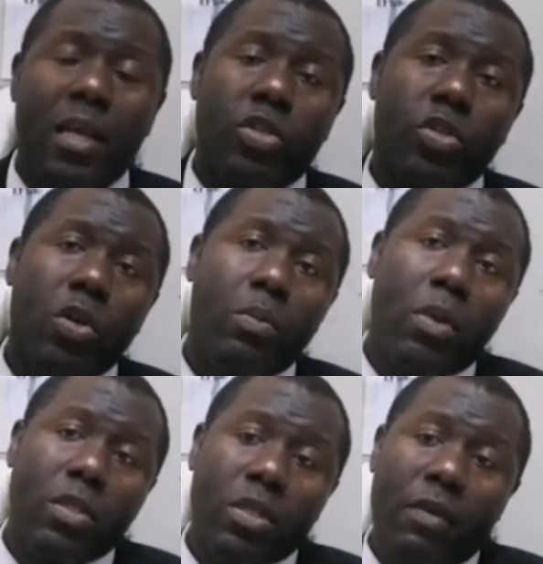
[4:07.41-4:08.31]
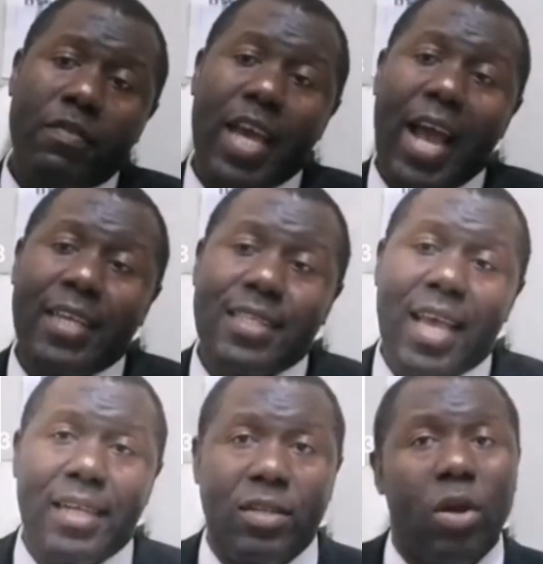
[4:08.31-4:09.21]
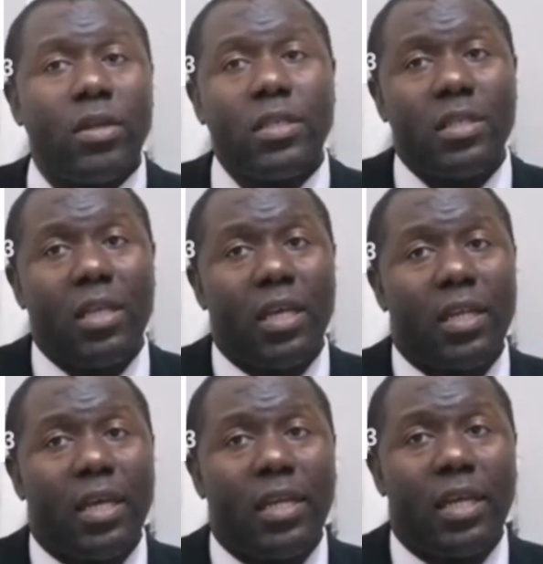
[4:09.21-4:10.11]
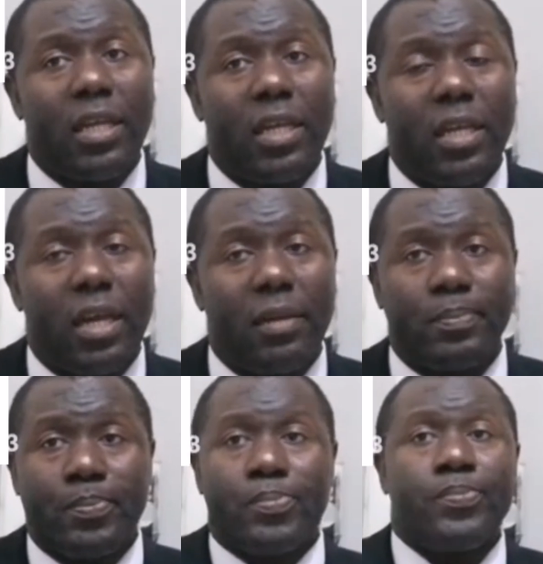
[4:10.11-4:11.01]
So most of the hazard or the